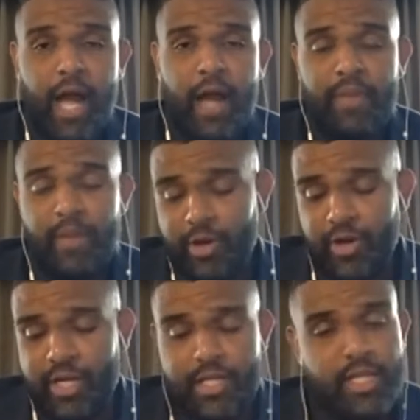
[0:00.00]

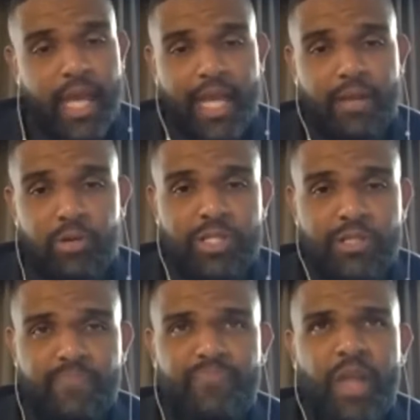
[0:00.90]
immigrant, like
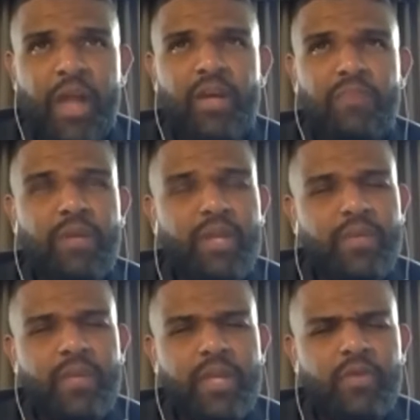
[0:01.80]
Muslim, but
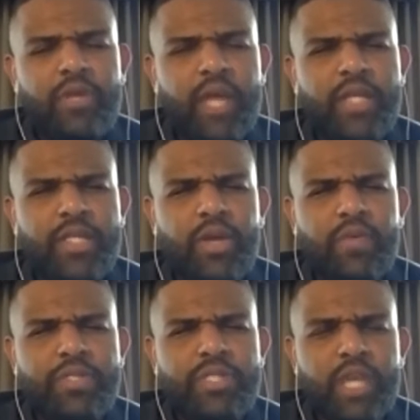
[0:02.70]
that doesn't
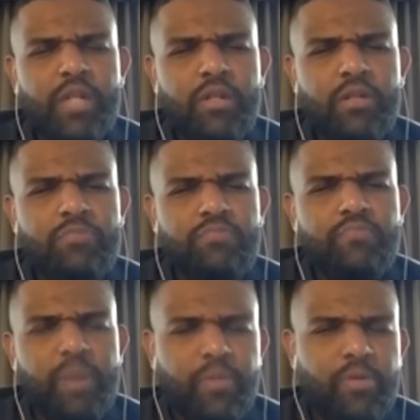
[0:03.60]
always tell
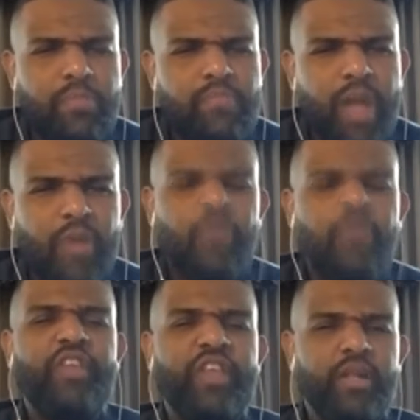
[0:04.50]
people how you
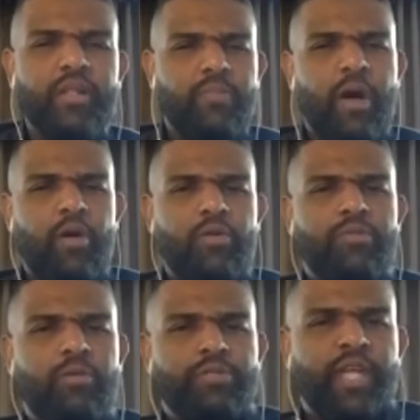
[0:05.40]
feel about
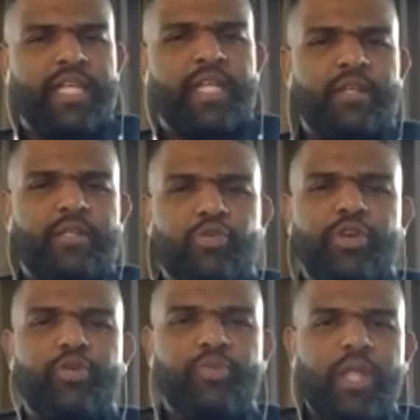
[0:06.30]
those identities or
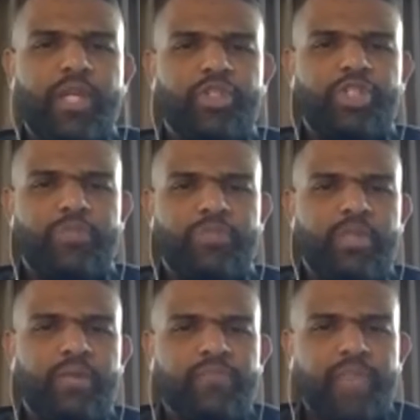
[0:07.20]
your relationship to them,
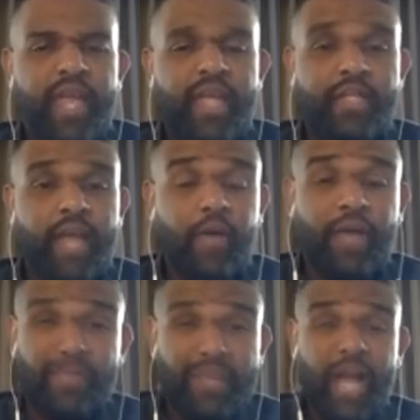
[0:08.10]
and how it
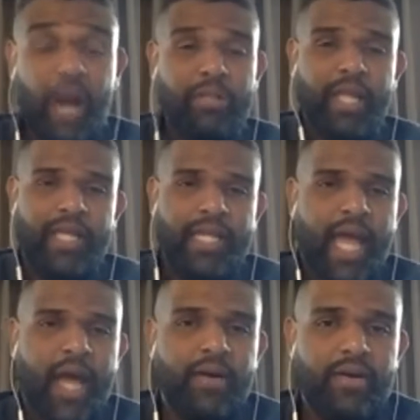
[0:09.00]
can be complicated,
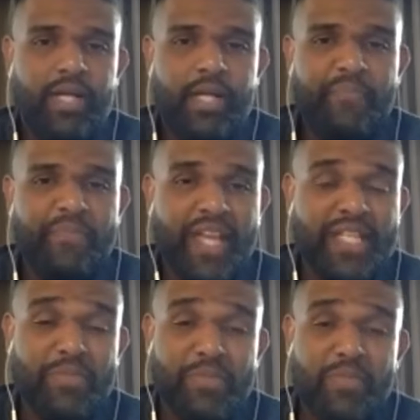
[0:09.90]
how it can
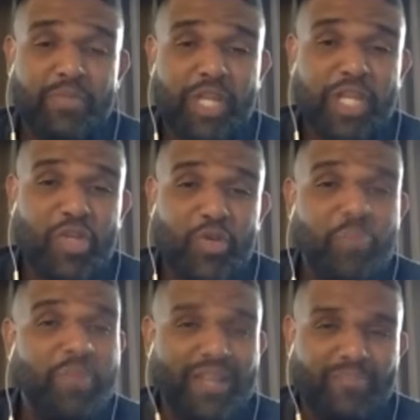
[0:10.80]
sometimes take you a
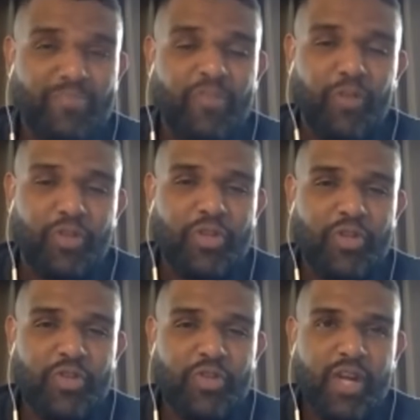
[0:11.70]
minute before
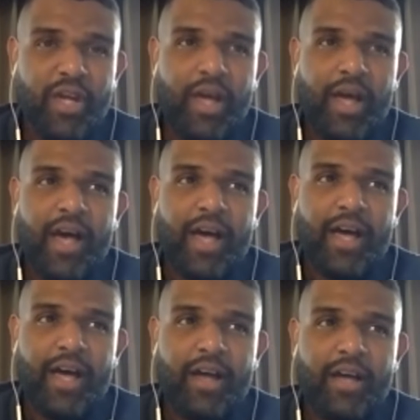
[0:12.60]
you
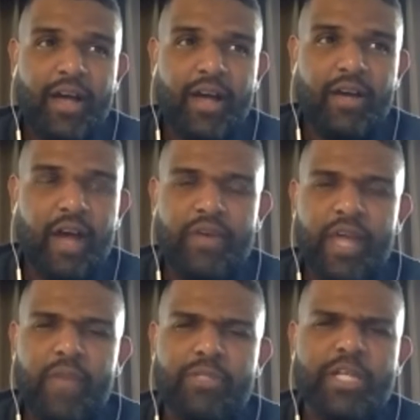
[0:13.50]
are
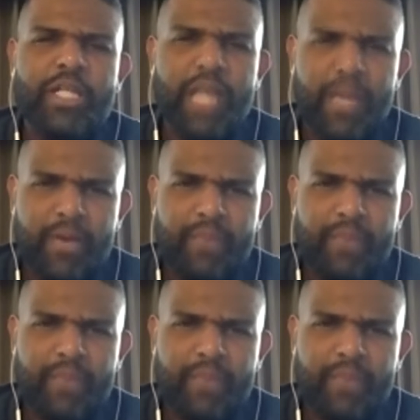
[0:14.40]
able to claim it